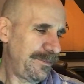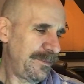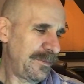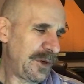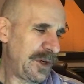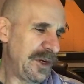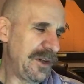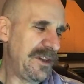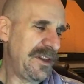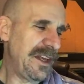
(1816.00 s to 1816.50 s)

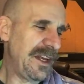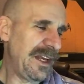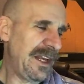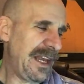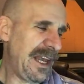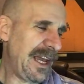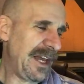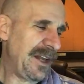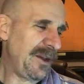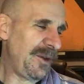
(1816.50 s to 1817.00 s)
good thing
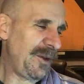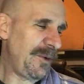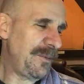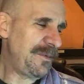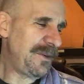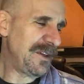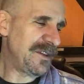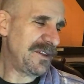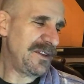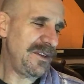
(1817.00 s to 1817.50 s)
cantaloupe
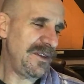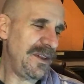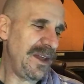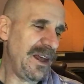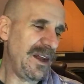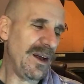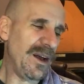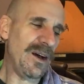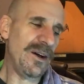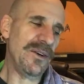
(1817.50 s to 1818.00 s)
doesn't do
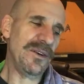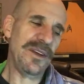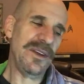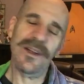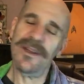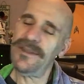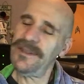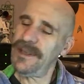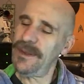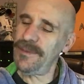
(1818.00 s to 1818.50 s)
that. Oh, you
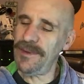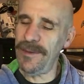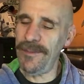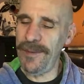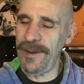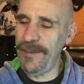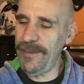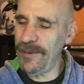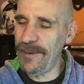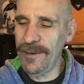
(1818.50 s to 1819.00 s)
know something,
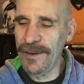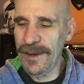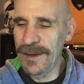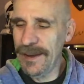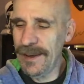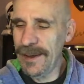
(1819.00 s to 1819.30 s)
people?